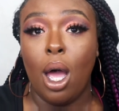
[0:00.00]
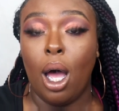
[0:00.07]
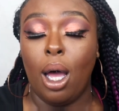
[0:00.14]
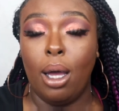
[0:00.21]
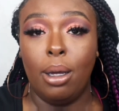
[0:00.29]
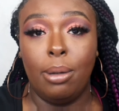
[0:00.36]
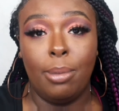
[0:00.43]

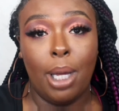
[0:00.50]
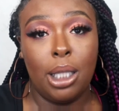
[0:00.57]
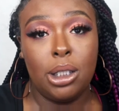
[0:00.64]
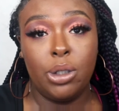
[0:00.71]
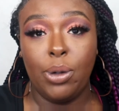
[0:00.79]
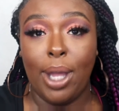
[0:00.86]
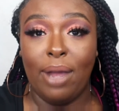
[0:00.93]
a
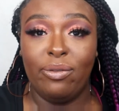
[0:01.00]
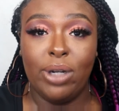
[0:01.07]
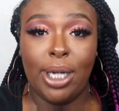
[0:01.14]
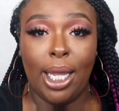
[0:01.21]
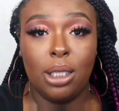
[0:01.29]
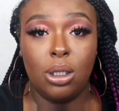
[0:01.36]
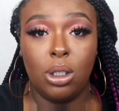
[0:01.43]
little
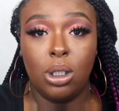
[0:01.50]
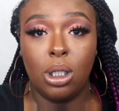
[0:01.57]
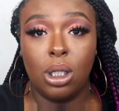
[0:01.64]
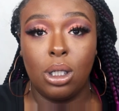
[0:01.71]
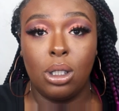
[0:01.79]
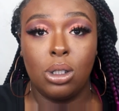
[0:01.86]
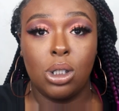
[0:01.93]
everyday look
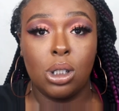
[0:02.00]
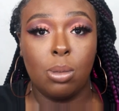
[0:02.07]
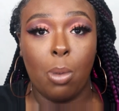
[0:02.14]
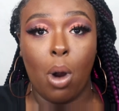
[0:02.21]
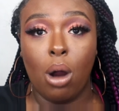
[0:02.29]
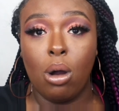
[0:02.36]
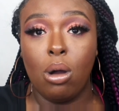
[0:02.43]

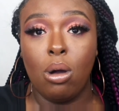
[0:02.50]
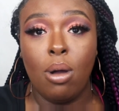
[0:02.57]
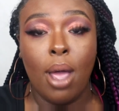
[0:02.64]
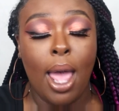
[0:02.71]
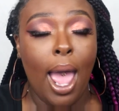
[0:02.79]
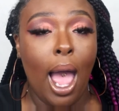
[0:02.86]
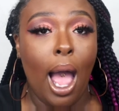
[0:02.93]
tomorrow,
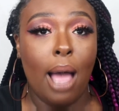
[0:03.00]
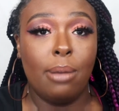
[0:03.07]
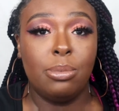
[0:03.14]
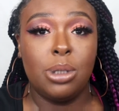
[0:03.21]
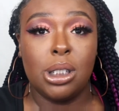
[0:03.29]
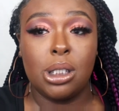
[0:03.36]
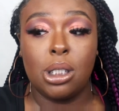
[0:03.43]

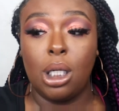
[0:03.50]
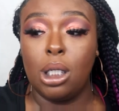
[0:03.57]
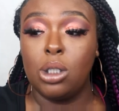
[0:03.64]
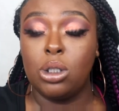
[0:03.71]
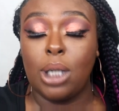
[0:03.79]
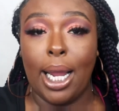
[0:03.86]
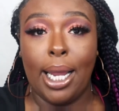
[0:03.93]
I'm just going
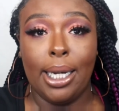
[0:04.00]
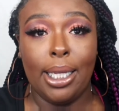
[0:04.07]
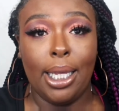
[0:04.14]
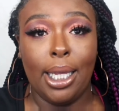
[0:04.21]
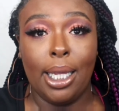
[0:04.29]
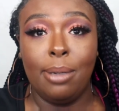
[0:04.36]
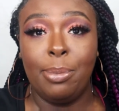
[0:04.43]
to try it
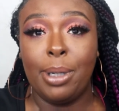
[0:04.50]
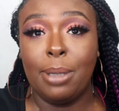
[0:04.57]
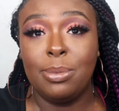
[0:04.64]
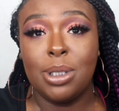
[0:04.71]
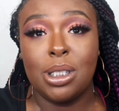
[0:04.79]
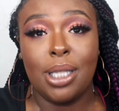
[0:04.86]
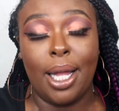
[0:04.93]
again. But I'm
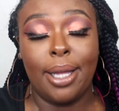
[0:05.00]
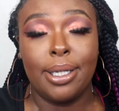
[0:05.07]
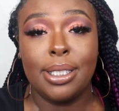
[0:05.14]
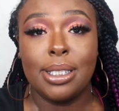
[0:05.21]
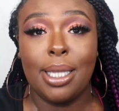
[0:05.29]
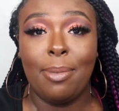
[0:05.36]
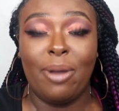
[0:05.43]
just not going
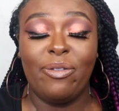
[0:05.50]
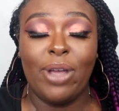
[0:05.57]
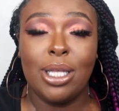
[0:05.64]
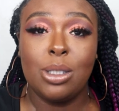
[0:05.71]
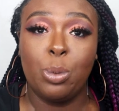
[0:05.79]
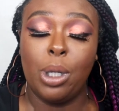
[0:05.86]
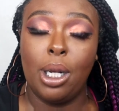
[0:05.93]
to set my
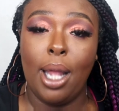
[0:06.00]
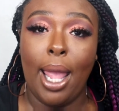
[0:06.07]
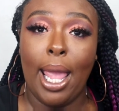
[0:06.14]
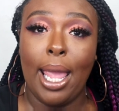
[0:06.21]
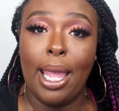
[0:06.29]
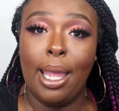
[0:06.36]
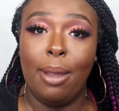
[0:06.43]
face with
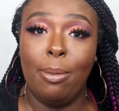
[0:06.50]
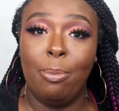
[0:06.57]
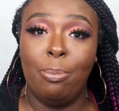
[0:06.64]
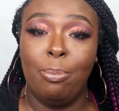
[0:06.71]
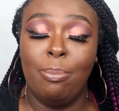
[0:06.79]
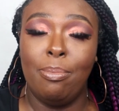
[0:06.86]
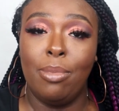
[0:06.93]

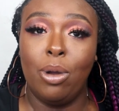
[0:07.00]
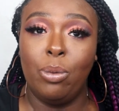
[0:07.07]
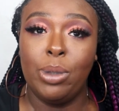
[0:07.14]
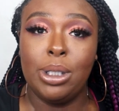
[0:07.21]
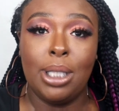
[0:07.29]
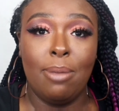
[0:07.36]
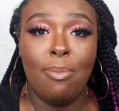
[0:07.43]

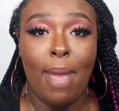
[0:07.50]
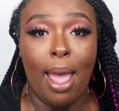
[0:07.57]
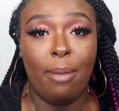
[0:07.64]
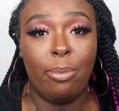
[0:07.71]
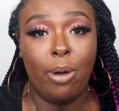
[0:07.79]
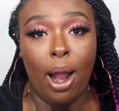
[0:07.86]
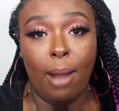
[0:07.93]
the
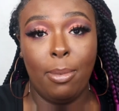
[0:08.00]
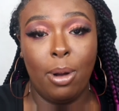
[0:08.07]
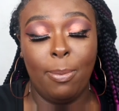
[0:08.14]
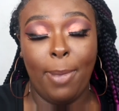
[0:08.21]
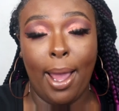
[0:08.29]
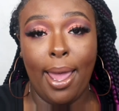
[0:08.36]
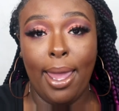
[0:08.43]
matte primer
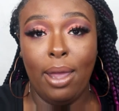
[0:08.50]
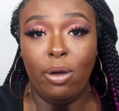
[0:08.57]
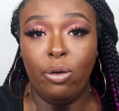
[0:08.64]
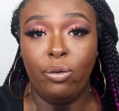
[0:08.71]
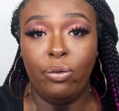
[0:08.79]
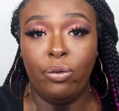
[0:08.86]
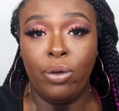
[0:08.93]
by
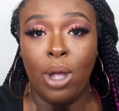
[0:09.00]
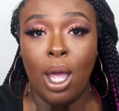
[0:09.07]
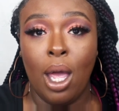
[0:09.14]
e.l.f.